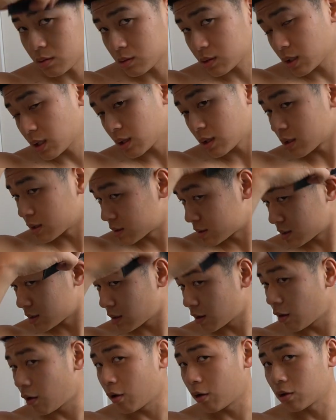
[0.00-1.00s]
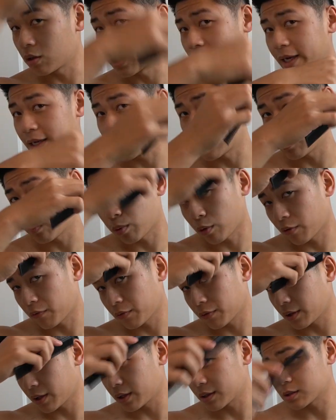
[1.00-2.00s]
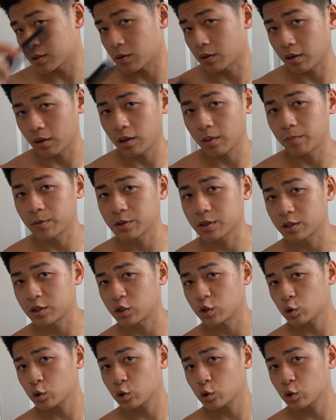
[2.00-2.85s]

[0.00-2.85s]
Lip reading: Let's get this all lined up perfectly so the clippers can